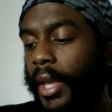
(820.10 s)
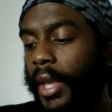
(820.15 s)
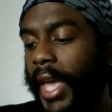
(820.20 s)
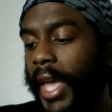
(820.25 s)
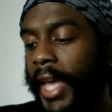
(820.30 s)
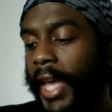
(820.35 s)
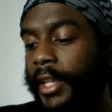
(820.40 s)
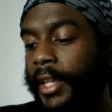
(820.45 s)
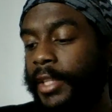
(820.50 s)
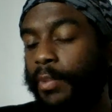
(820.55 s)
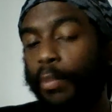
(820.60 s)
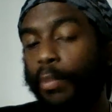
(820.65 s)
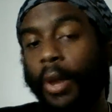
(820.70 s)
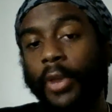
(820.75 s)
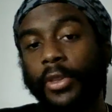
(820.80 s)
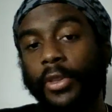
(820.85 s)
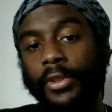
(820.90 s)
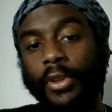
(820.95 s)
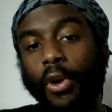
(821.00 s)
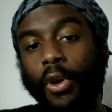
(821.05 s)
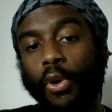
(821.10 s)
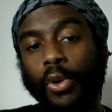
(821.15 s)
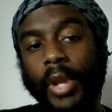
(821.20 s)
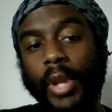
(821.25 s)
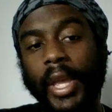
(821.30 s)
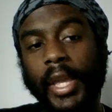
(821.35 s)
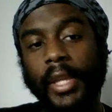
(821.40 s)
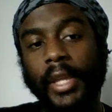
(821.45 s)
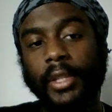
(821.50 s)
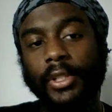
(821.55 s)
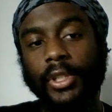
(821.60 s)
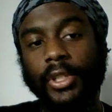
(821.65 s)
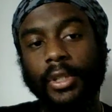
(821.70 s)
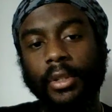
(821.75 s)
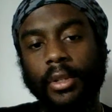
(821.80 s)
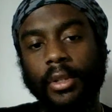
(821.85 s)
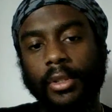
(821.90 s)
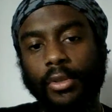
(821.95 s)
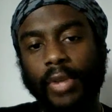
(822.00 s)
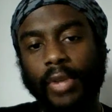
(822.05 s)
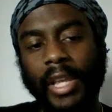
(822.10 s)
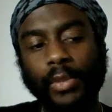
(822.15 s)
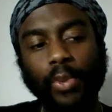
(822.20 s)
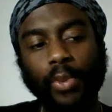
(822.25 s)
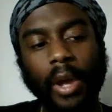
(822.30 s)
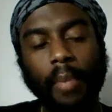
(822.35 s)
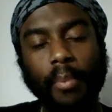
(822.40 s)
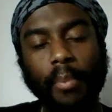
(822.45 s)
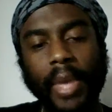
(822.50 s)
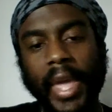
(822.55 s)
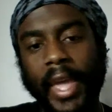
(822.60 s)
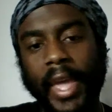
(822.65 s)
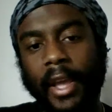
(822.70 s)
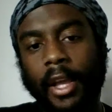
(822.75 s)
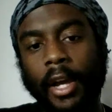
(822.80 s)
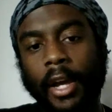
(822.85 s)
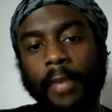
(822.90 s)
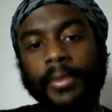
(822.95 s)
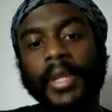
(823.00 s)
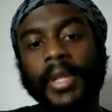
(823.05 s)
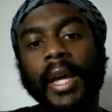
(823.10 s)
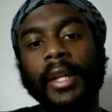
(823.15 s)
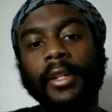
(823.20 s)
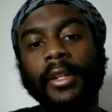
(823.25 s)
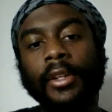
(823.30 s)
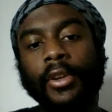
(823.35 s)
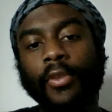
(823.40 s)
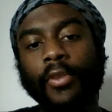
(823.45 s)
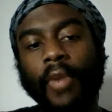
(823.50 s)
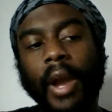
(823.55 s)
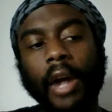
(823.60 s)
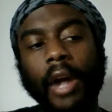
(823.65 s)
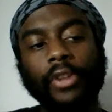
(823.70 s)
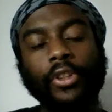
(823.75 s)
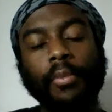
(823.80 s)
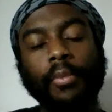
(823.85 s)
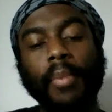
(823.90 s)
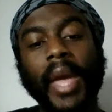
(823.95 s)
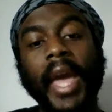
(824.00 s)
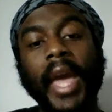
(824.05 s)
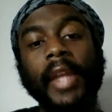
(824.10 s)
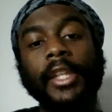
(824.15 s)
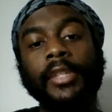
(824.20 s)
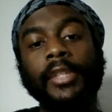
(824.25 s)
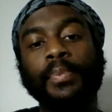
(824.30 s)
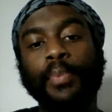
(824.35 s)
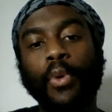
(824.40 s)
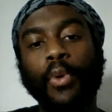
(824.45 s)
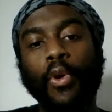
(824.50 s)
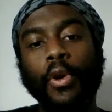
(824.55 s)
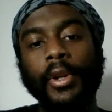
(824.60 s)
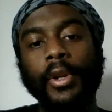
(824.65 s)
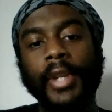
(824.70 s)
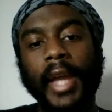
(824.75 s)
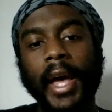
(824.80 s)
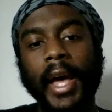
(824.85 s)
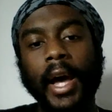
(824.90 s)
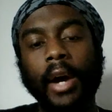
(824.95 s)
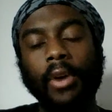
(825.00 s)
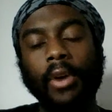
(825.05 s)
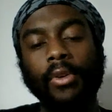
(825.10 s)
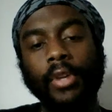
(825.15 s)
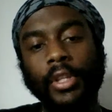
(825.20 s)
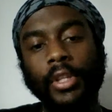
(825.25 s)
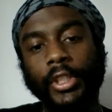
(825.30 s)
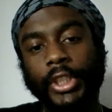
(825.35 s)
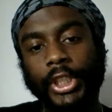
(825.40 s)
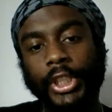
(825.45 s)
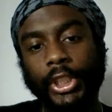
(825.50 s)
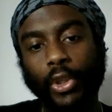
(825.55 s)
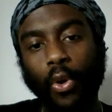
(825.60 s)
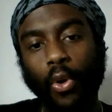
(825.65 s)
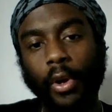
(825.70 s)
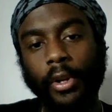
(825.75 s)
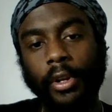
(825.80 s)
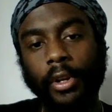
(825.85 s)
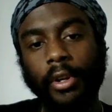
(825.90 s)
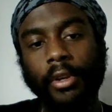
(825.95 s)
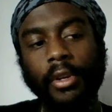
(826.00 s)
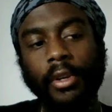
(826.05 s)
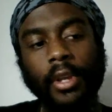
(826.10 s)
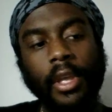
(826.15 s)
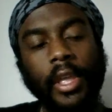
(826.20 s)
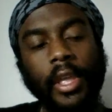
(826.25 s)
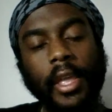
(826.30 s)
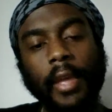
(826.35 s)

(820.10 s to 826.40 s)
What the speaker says: in his mother's old age. So that's why man comes out of the ground. The man is born now shorter.